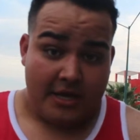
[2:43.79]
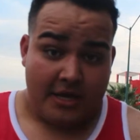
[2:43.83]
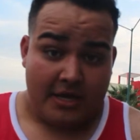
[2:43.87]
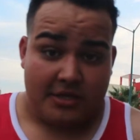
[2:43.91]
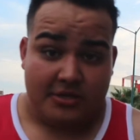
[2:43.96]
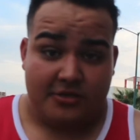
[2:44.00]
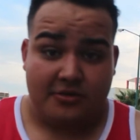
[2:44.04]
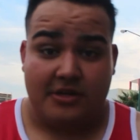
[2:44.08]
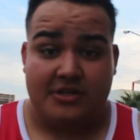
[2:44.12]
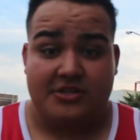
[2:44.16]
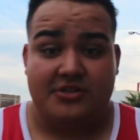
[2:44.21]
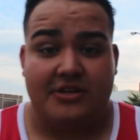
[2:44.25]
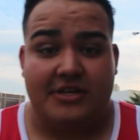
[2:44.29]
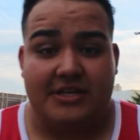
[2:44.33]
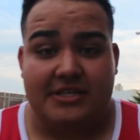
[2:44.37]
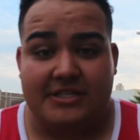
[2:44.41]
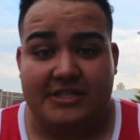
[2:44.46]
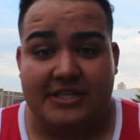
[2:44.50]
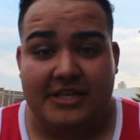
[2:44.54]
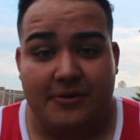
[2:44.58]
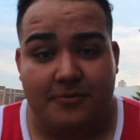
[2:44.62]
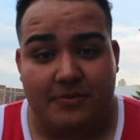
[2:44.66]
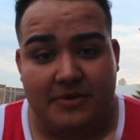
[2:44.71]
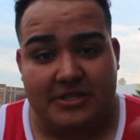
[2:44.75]
So as you can
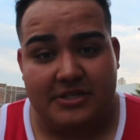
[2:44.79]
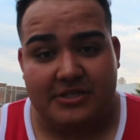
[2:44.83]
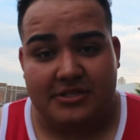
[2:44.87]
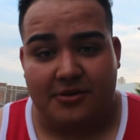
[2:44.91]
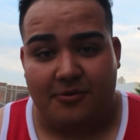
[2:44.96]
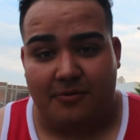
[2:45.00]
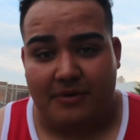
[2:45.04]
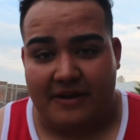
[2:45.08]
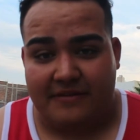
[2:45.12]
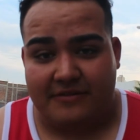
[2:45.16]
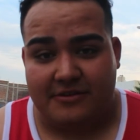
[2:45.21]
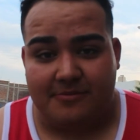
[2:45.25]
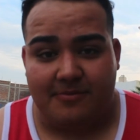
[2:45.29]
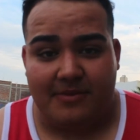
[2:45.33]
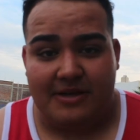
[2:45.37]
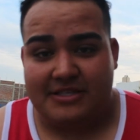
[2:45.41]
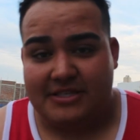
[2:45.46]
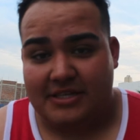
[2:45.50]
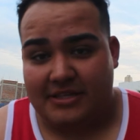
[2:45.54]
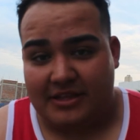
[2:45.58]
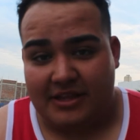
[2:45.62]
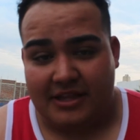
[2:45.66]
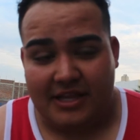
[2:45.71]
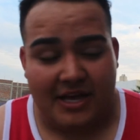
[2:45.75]
see, we just arrived to
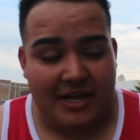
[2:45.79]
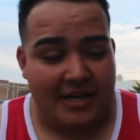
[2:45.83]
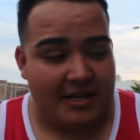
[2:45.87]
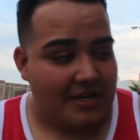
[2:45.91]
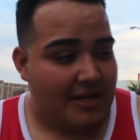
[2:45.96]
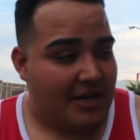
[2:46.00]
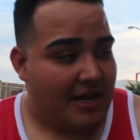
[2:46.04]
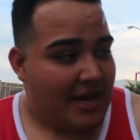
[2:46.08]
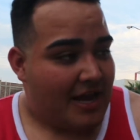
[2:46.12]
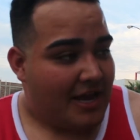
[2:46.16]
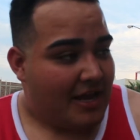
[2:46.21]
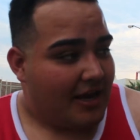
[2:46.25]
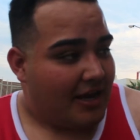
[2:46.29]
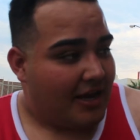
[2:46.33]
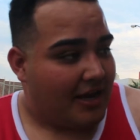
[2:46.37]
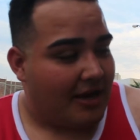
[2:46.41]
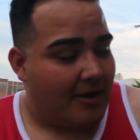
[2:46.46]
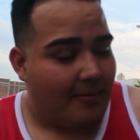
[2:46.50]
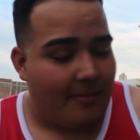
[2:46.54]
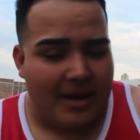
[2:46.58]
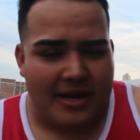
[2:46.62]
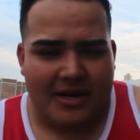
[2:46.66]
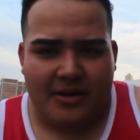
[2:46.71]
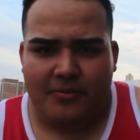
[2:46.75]
Mazatlan.
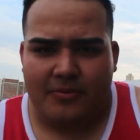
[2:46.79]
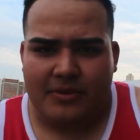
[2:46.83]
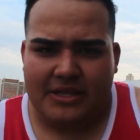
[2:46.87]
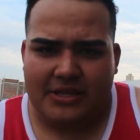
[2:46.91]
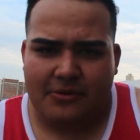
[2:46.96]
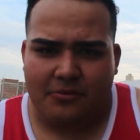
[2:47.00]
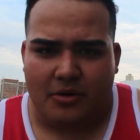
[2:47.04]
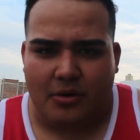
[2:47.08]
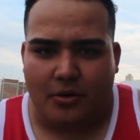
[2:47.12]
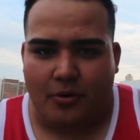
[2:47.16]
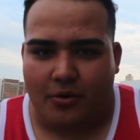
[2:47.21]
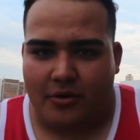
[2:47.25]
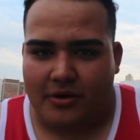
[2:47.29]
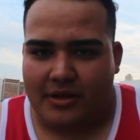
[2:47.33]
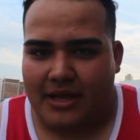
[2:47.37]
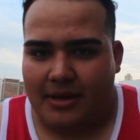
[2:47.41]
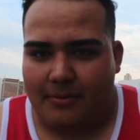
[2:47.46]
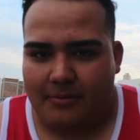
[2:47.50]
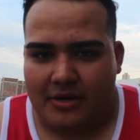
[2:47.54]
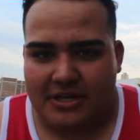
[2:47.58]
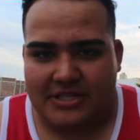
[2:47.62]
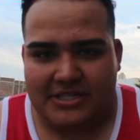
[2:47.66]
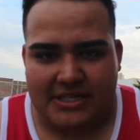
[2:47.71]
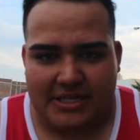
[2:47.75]
I didn't really record that
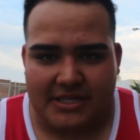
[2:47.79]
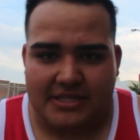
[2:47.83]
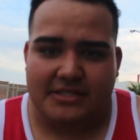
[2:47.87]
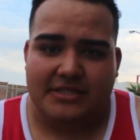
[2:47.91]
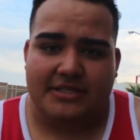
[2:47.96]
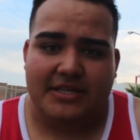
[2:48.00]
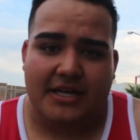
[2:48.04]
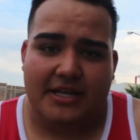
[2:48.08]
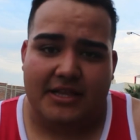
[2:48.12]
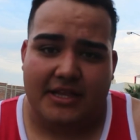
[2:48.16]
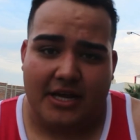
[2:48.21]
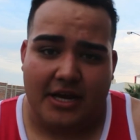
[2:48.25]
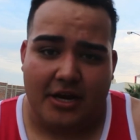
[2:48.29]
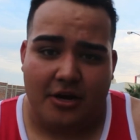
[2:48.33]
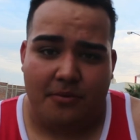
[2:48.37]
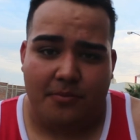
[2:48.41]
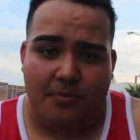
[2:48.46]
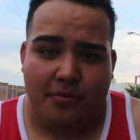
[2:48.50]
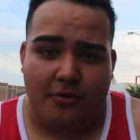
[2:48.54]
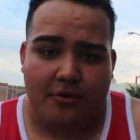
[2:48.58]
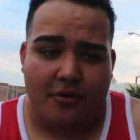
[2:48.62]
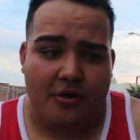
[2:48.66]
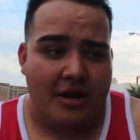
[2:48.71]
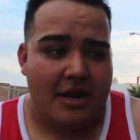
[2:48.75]
much inside the
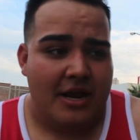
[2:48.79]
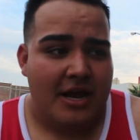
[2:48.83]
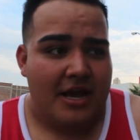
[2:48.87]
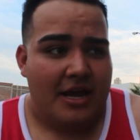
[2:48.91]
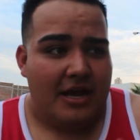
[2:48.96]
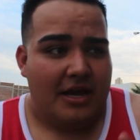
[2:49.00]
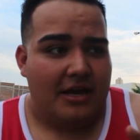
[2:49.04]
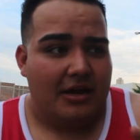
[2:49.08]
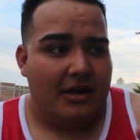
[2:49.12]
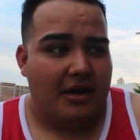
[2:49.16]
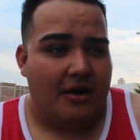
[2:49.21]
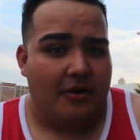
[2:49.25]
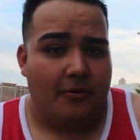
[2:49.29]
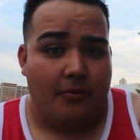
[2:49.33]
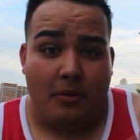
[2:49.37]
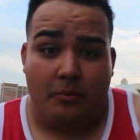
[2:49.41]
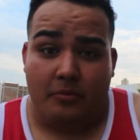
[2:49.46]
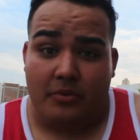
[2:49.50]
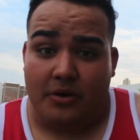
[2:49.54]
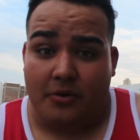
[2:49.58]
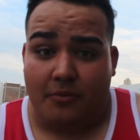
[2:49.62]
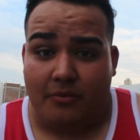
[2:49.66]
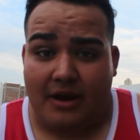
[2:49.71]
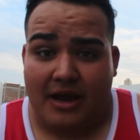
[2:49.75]
airport when
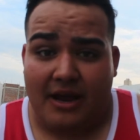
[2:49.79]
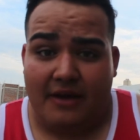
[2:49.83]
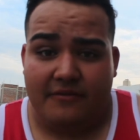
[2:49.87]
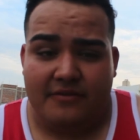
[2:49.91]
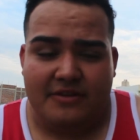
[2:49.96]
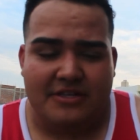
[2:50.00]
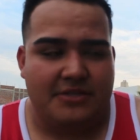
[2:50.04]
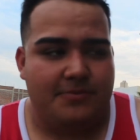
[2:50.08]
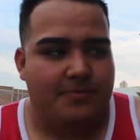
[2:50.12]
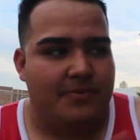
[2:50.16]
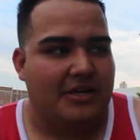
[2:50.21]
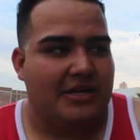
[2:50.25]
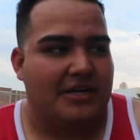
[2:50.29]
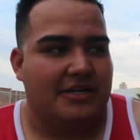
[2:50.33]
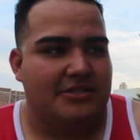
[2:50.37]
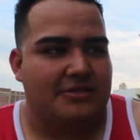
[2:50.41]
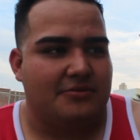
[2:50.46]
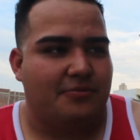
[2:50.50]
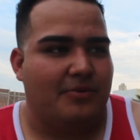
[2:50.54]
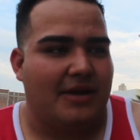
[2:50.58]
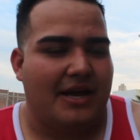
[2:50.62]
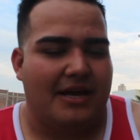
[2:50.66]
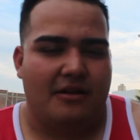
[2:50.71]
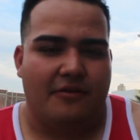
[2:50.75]
we arrived, just because
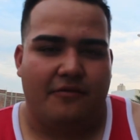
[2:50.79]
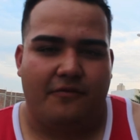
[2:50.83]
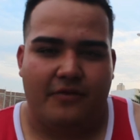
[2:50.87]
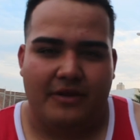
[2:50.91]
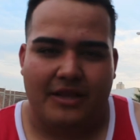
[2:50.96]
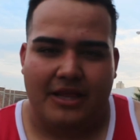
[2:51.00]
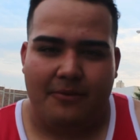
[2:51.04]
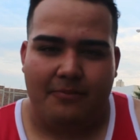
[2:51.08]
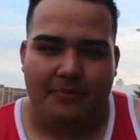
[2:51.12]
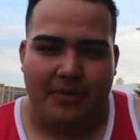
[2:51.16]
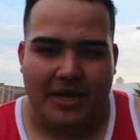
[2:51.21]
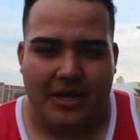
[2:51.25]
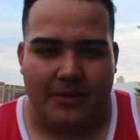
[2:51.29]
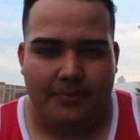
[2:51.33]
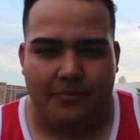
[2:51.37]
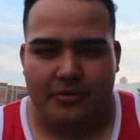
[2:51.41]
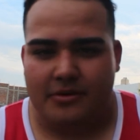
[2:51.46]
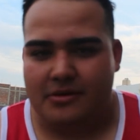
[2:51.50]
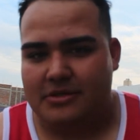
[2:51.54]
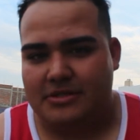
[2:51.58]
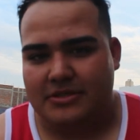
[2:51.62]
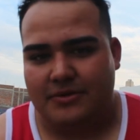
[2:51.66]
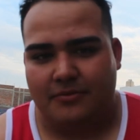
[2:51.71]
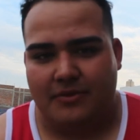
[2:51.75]
we had to fill out
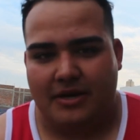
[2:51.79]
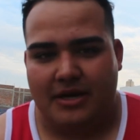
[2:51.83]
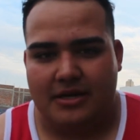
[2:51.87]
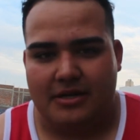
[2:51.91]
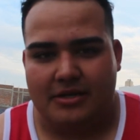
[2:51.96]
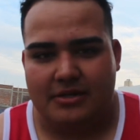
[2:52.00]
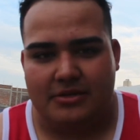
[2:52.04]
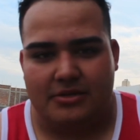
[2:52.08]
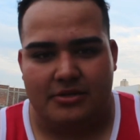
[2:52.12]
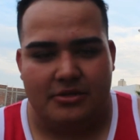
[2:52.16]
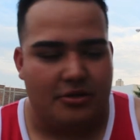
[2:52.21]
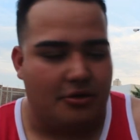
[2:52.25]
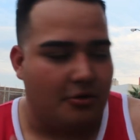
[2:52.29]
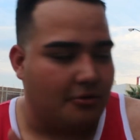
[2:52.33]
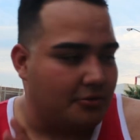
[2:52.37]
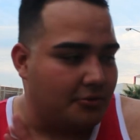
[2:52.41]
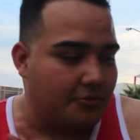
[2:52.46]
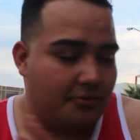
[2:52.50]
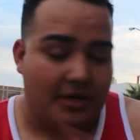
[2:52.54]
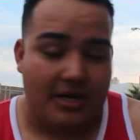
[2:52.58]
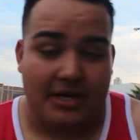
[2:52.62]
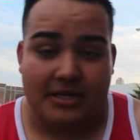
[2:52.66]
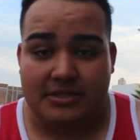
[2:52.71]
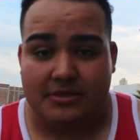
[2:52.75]
papers and we had to go
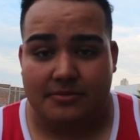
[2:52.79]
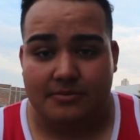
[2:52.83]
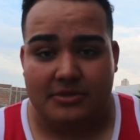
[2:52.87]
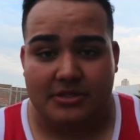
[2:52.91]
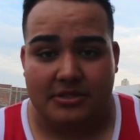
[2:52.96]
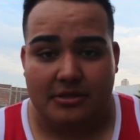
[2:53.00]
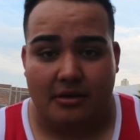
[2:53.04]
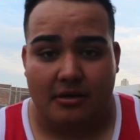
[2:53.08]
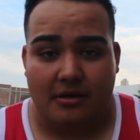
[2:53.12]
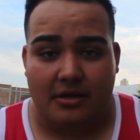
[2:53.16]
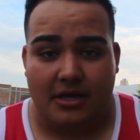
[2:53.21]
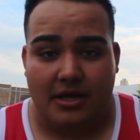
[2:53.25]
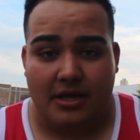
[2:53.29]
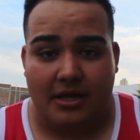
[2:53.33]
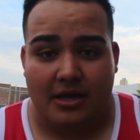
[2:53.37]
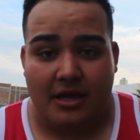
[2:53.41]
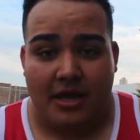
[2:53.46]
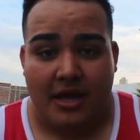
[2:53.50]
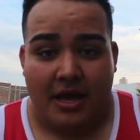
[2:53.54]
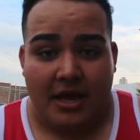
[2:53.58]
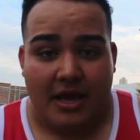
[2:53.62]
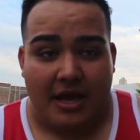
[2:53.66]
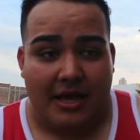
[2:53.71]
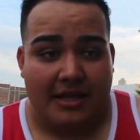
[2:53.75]
through customs and all that.
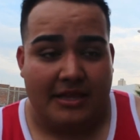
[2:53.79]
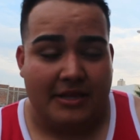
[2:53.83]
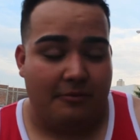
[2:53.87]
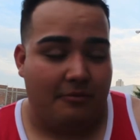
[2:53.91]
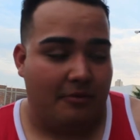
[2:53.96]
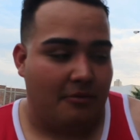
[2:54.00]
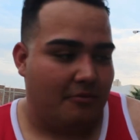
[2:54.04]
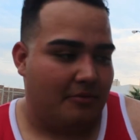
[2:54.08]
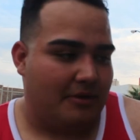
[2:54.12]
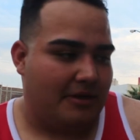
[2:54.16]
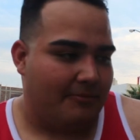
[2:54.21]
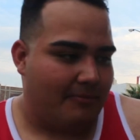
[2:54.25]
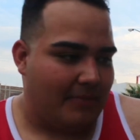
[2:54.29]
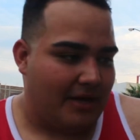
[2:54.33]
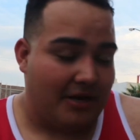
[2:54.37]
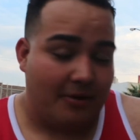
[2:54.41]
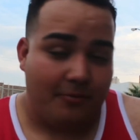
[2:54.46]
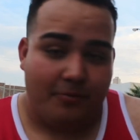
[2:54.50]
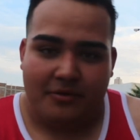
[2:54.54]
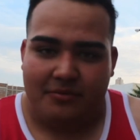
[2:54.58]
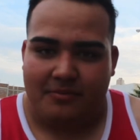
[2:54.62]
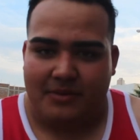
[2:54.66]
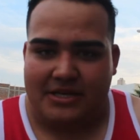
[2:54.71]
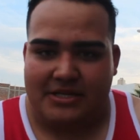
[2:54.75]
And then when we met
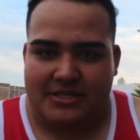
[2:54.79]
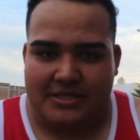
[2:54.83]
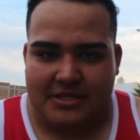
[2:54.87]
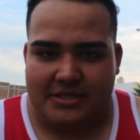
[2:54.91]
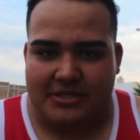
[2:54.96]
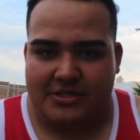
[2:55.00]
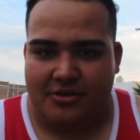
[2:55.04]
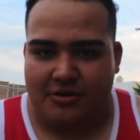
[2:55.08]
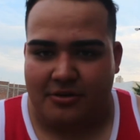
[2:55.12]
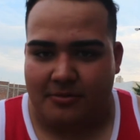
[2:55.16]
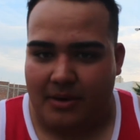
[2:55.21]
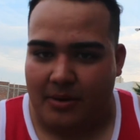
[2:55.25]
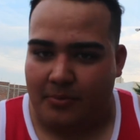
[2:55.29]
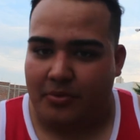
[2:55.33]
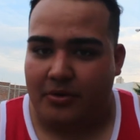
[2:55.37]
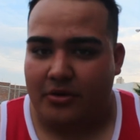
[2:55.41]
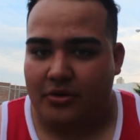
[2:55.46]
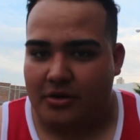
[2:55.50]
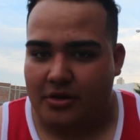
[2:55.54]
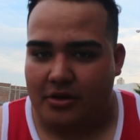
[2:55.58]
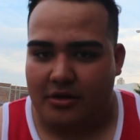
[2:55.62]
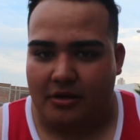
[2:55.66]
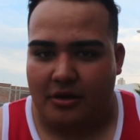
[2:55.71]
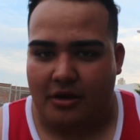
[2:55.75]
up with my sister and my
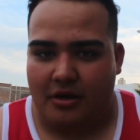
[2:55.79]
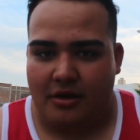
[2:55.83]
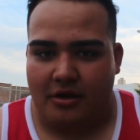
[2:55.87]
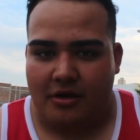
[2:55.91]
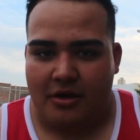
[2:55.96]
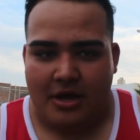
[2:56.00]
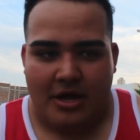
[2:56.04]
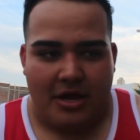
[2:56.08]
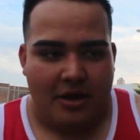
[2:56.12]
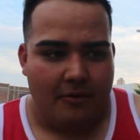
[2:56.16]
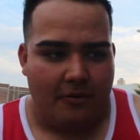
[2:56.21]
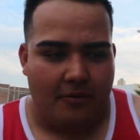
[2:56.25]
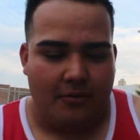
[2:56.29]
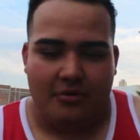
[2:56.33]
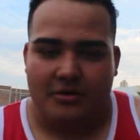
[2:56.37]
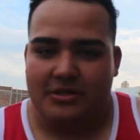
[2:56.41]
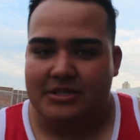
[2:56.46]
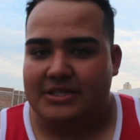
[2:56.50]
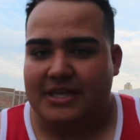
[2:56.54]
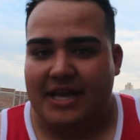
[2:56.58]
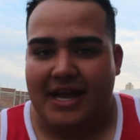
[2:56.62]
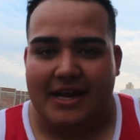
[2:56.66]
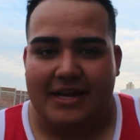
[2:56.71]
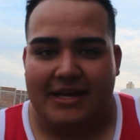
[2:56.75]
brother-in-law, we were
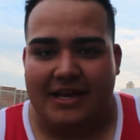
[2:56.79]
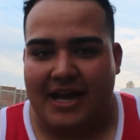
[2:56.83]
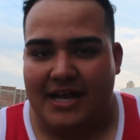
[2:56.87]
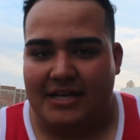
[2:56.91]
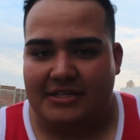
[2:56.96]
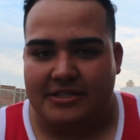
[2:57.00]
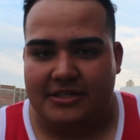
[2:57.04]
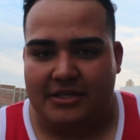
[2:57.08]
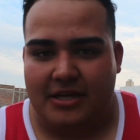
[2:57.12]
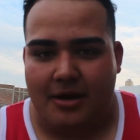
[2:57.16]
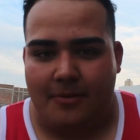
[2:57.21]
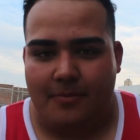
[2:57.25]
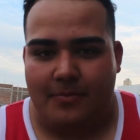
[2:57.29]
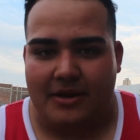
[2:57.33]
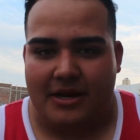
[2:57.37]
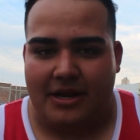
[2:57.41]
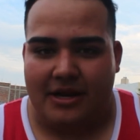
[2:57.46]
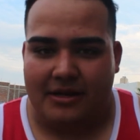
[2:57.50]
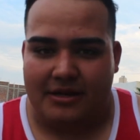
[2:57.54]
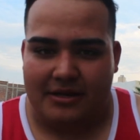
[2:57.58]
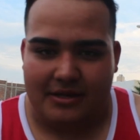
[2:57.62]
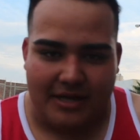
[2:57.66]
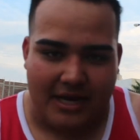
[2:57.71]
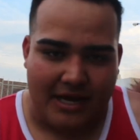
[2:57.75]
just kind of catching up and
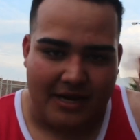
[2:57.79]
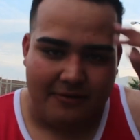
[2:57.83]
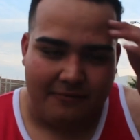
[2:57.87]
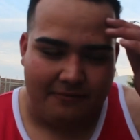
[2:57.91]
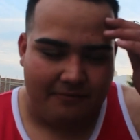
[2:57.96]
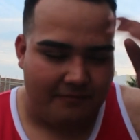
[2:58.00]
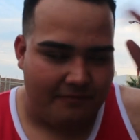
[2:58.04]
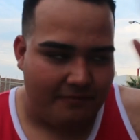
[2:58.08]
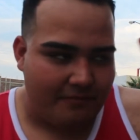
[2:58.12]
I kind of